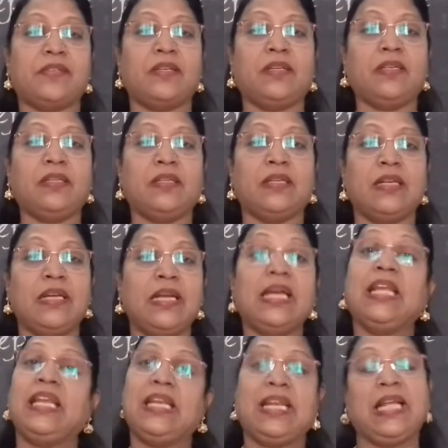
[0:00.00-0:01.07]
children?
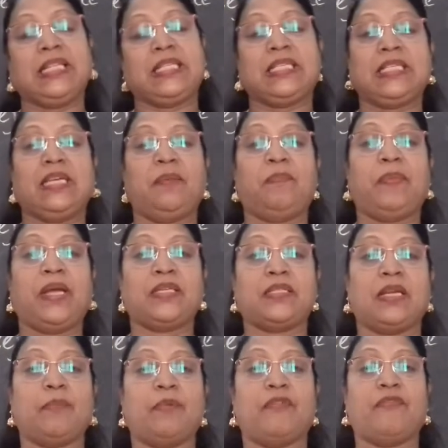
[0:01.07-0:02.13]
Let's see page
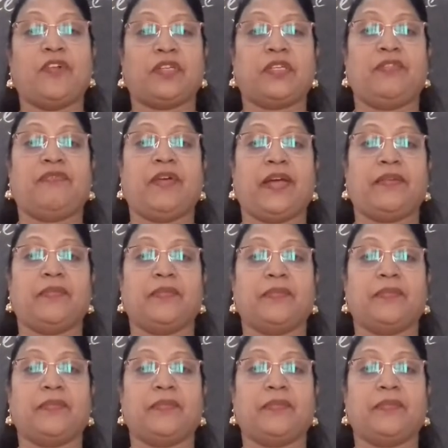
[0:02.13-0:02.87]
number 45.